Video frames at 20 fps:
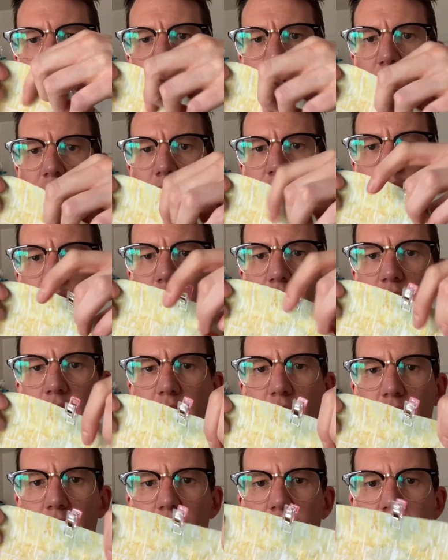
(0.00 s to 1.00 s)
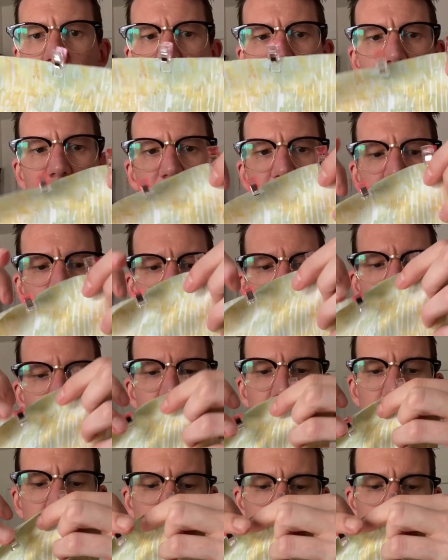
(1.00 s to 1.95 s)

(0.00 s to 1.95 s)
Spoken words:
and then over here, and